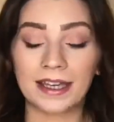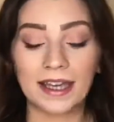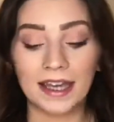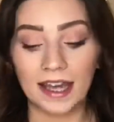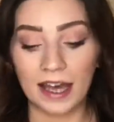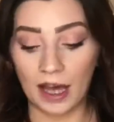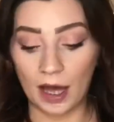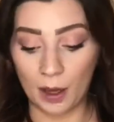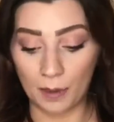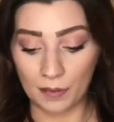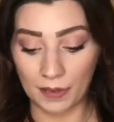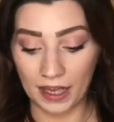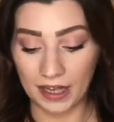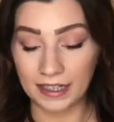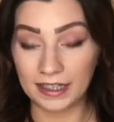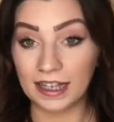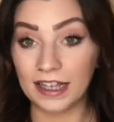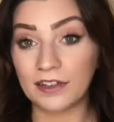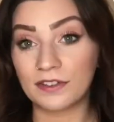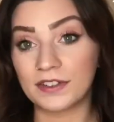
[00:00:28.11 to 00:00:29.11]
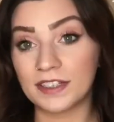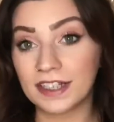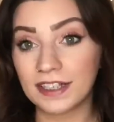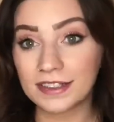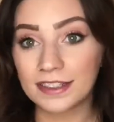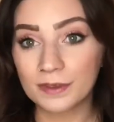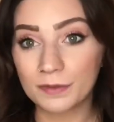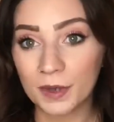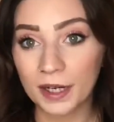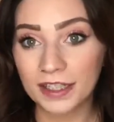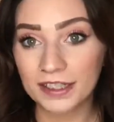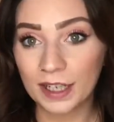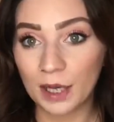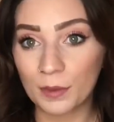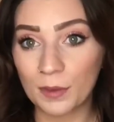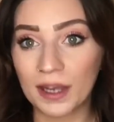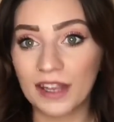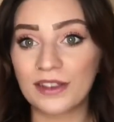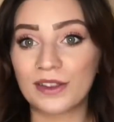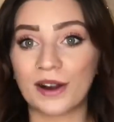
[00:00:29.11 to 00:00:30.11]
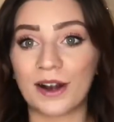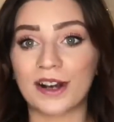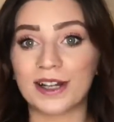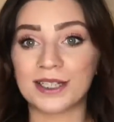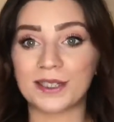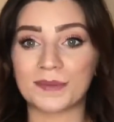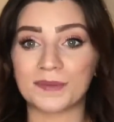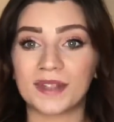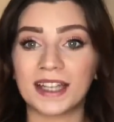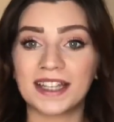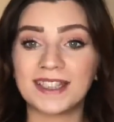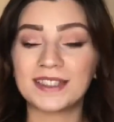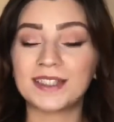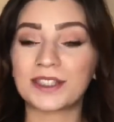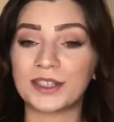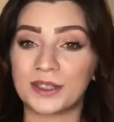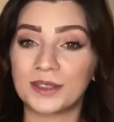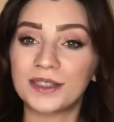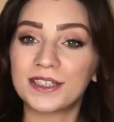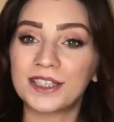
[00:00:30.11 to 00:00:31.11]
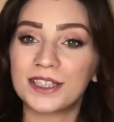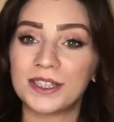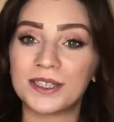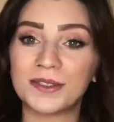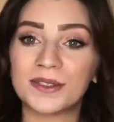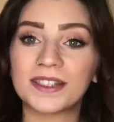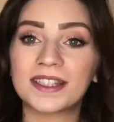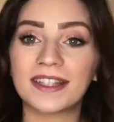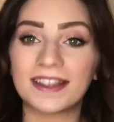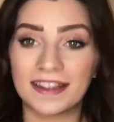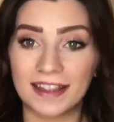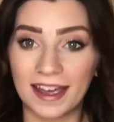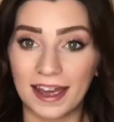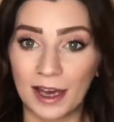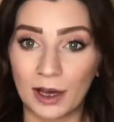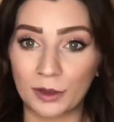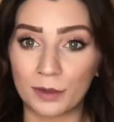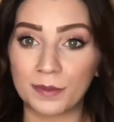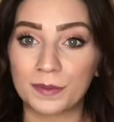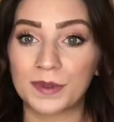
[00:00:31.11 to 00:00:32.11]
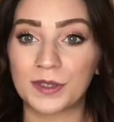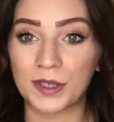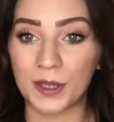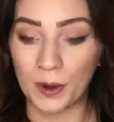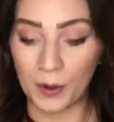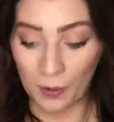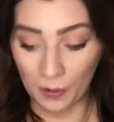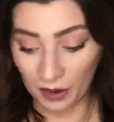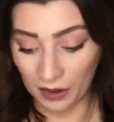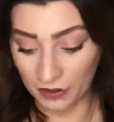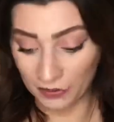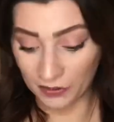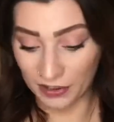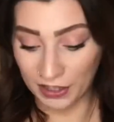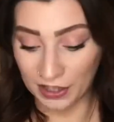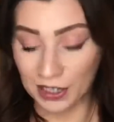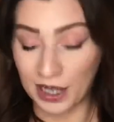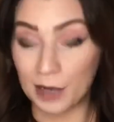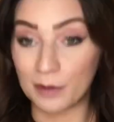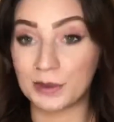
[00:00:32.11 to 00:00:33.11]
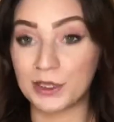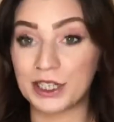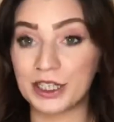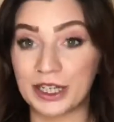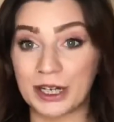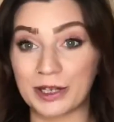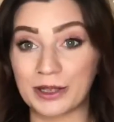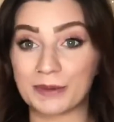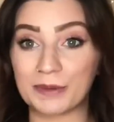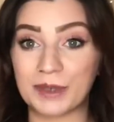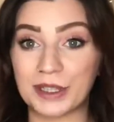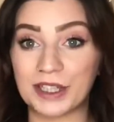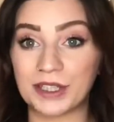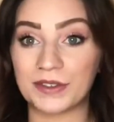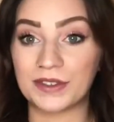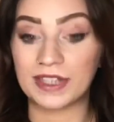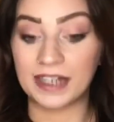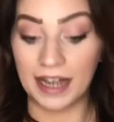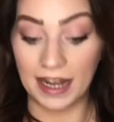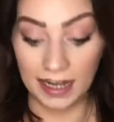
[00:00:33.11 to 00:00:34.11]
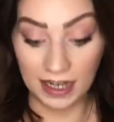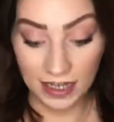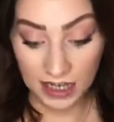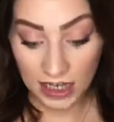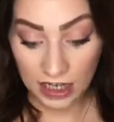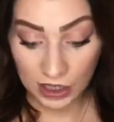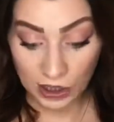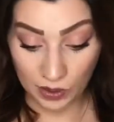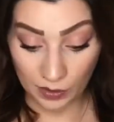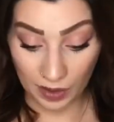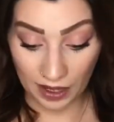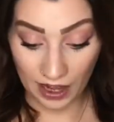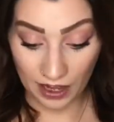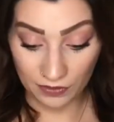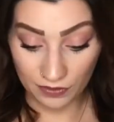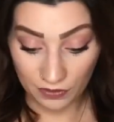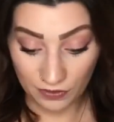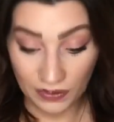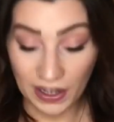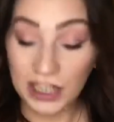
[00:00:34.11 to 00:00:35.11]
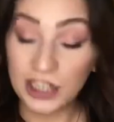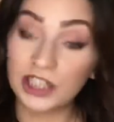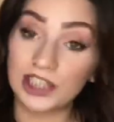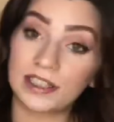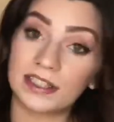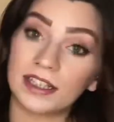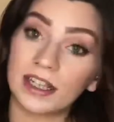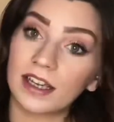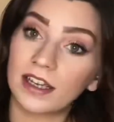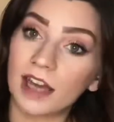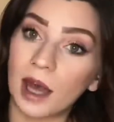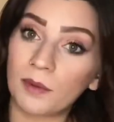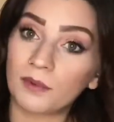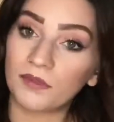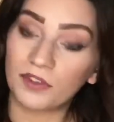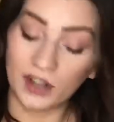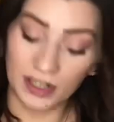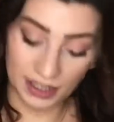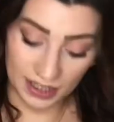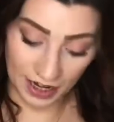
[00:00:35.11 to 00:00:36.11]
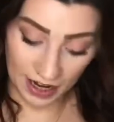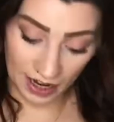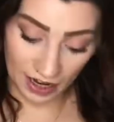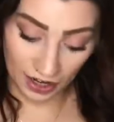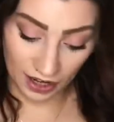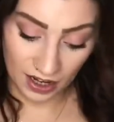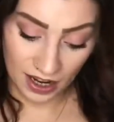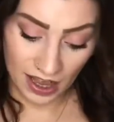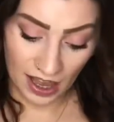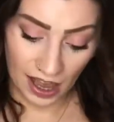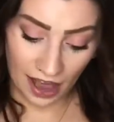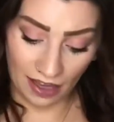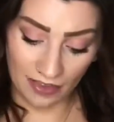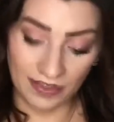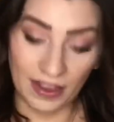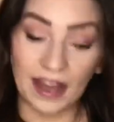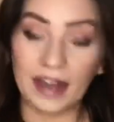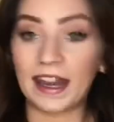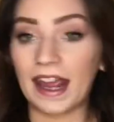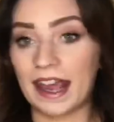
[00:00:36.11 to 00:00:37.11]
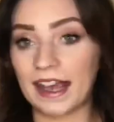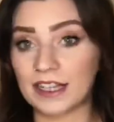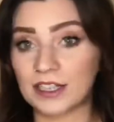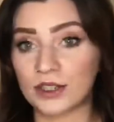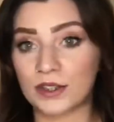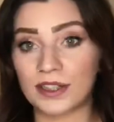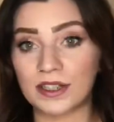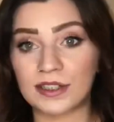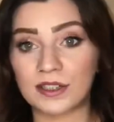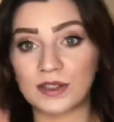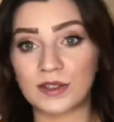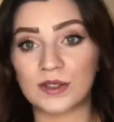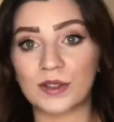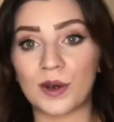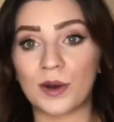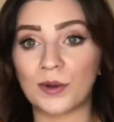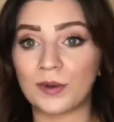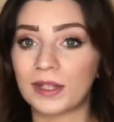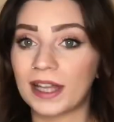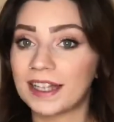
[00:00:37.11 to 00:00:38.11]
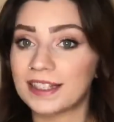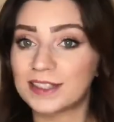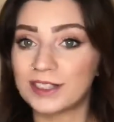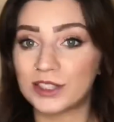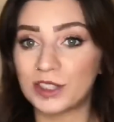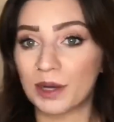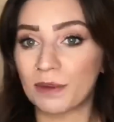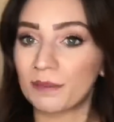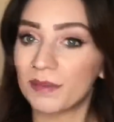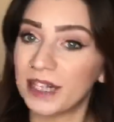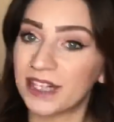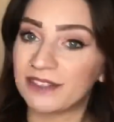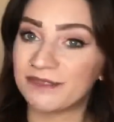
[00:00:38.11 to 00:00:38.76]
And if it doesn't work that way, there are some things that you can use that help. So I figured I would share them with you today. So I have fashion, comfort and care, and then extras. So let's jump in.